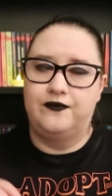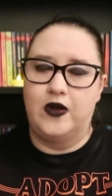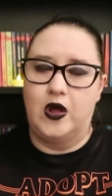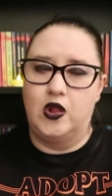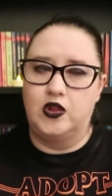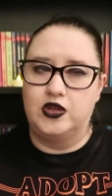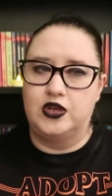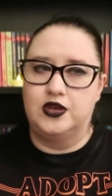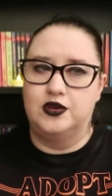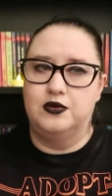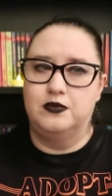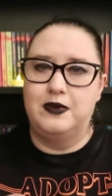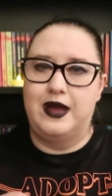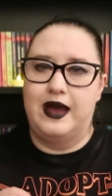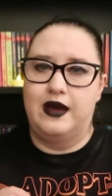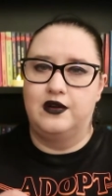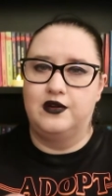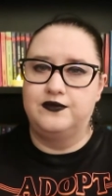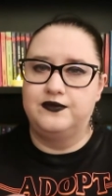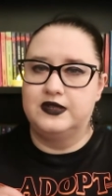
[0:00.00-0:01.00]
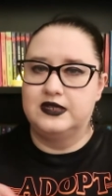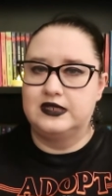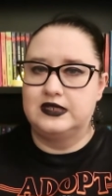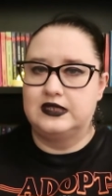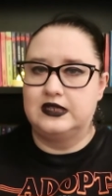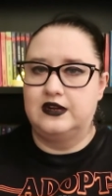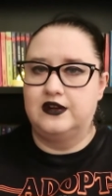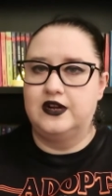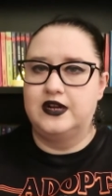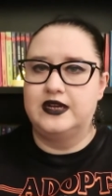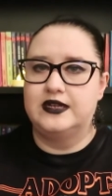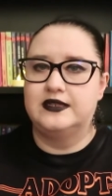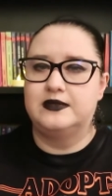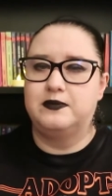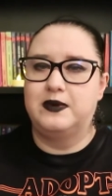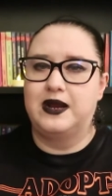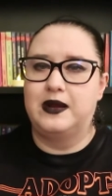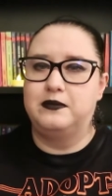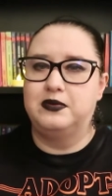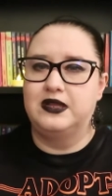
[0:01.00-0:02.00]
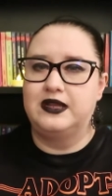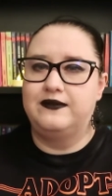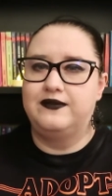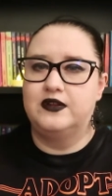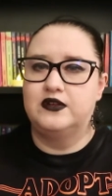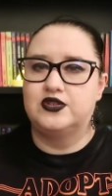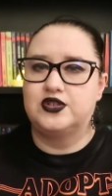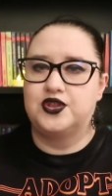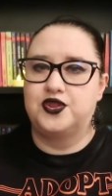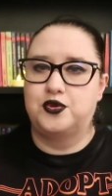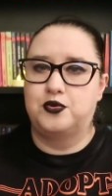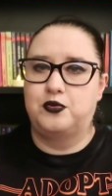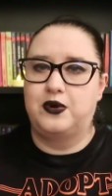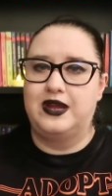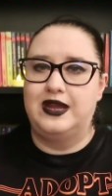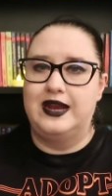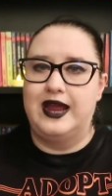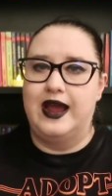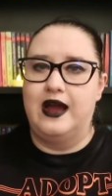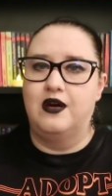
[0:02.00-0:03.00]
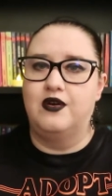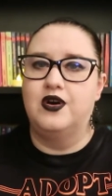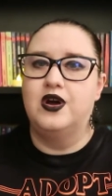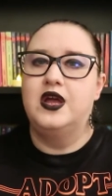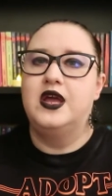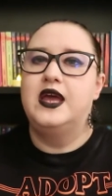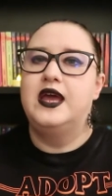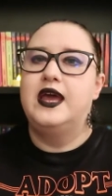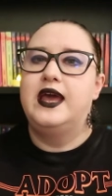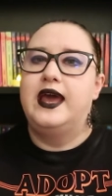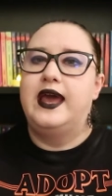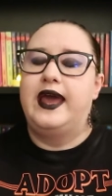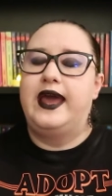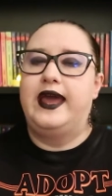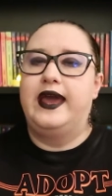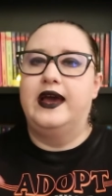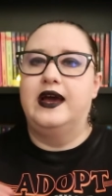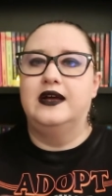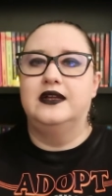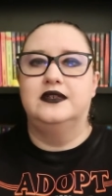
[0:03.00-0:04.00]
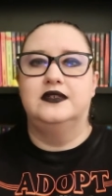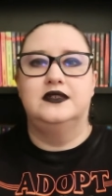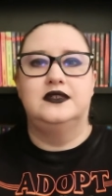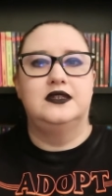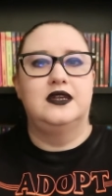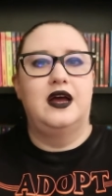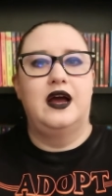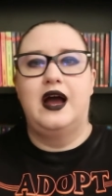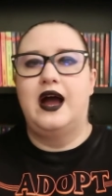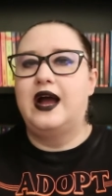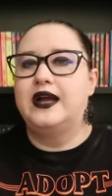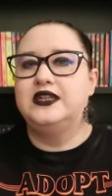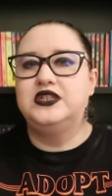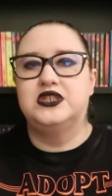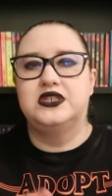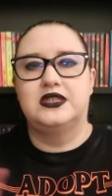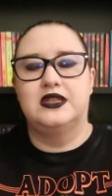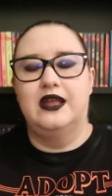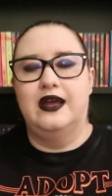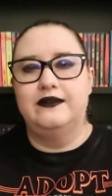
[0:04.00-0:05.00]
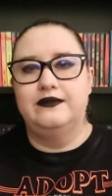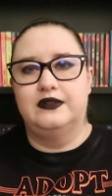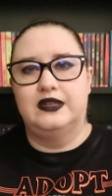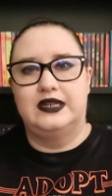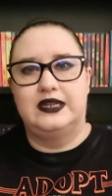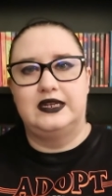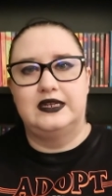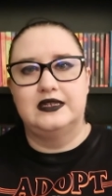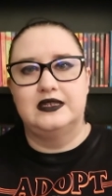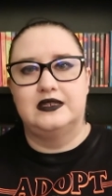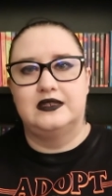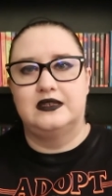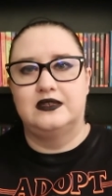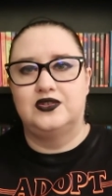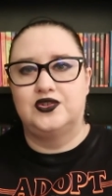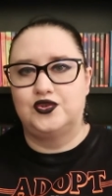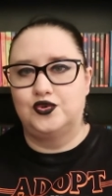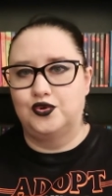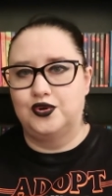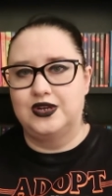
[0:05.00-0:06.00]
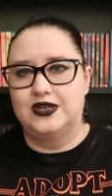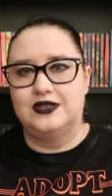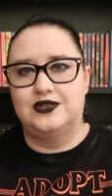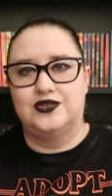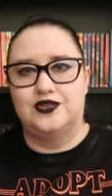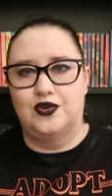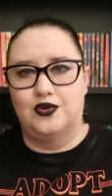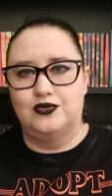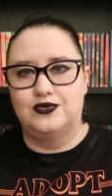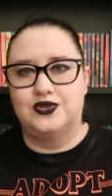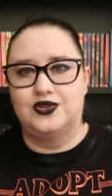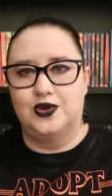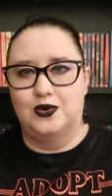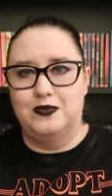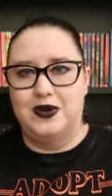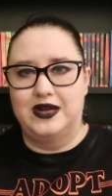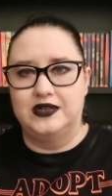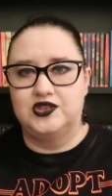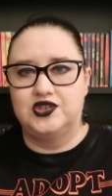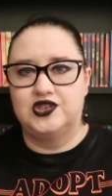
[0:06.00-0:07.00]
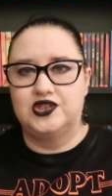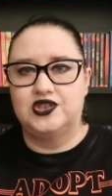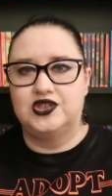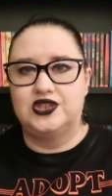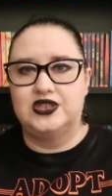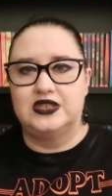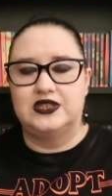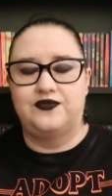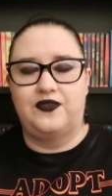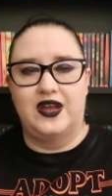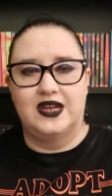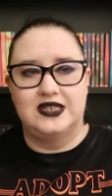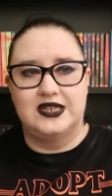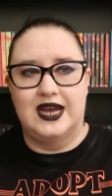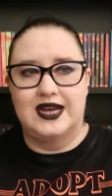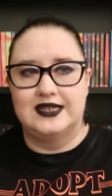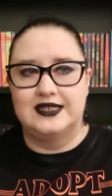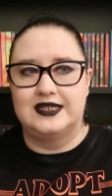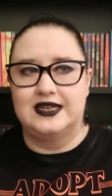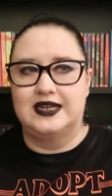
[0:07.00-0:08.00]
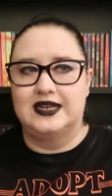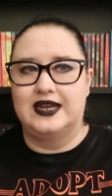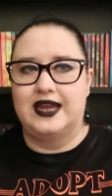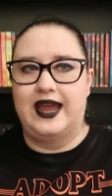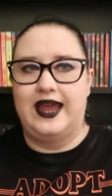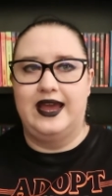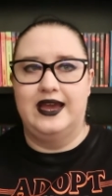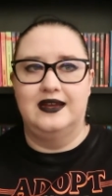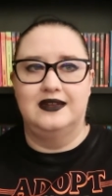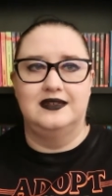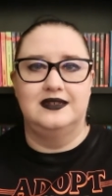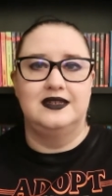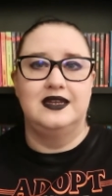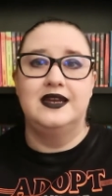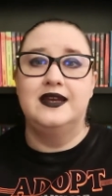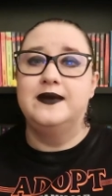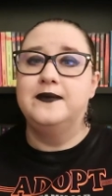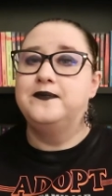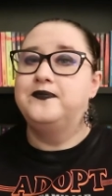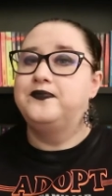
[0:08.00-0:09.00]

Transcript: volume out of this series, but I believe there's three now. And I just love Lydia's stories so, so much. She's fantastic. And